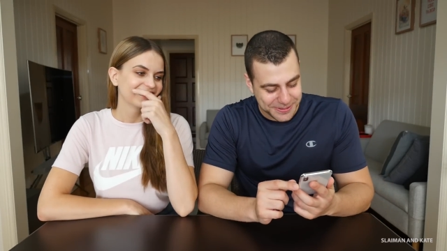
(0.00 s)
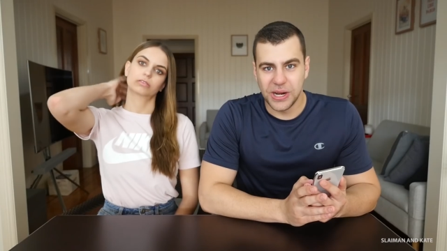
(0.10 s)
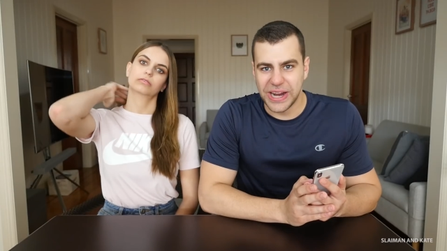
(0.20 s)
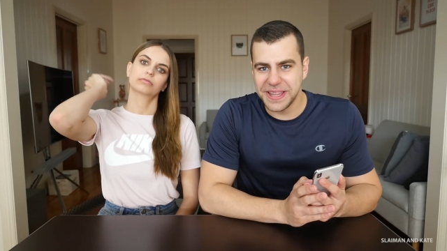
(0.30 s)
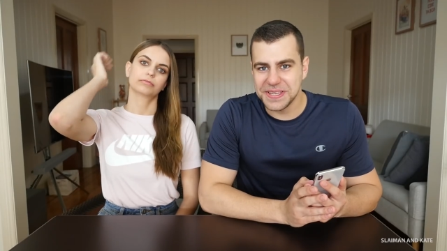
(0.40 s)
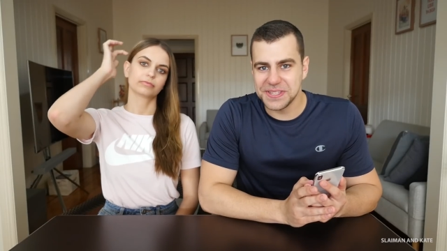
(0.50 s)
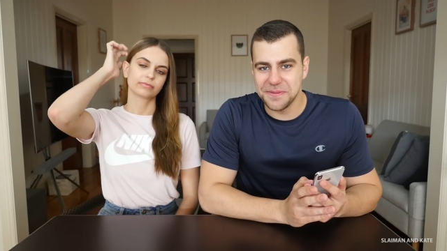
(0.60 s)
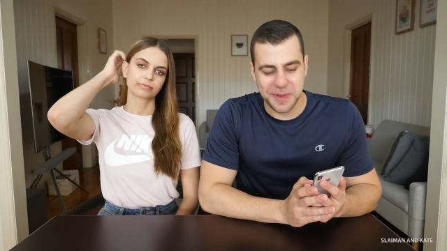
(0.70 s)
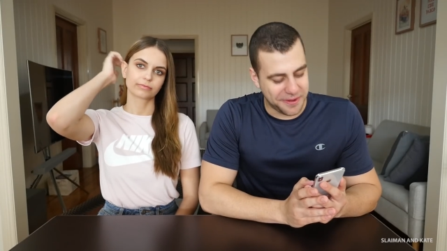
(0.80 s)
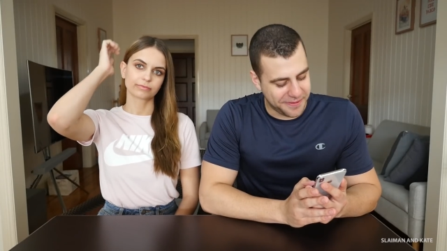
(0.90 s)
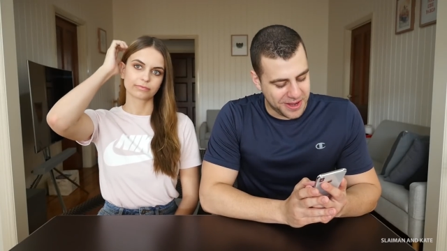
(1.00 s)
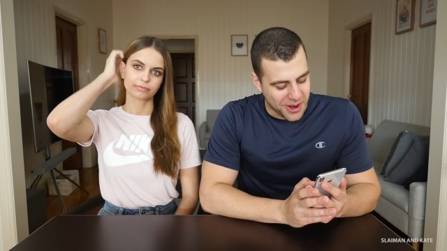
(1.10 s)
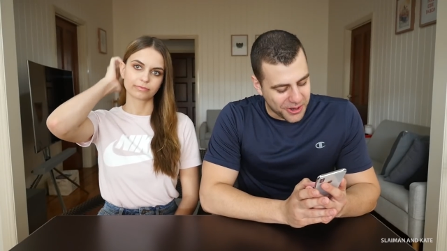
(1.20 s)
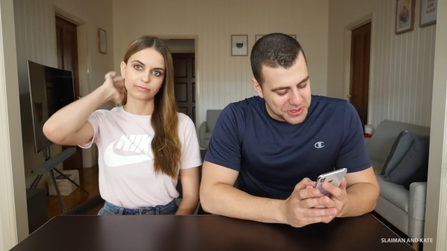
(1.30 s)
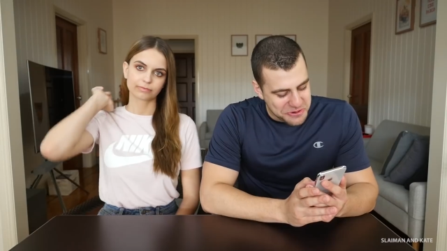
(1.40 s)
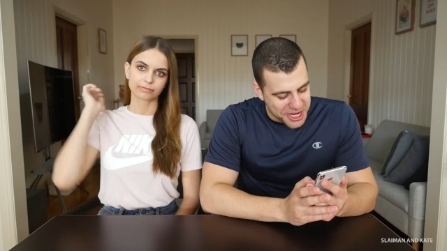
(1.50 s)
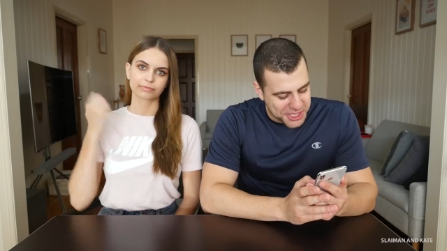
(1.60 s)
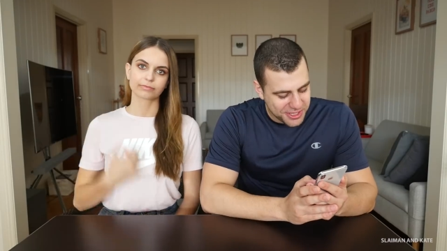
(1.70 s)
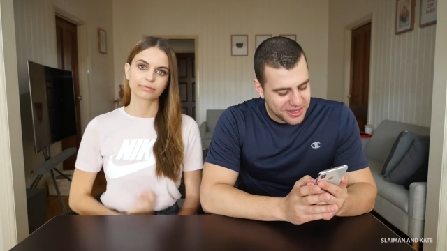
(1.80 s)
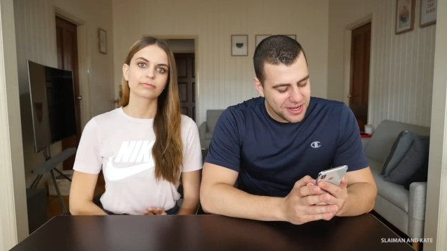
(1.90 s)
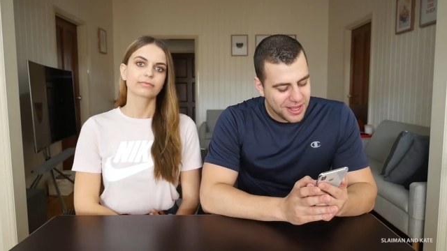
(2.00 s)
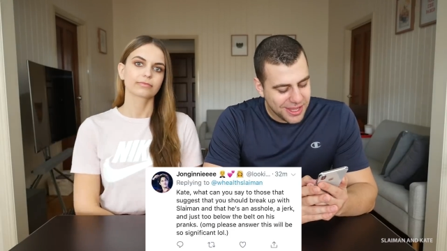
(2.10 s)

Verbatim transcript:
Speaker 1: Alright, this is a bit of an odd question.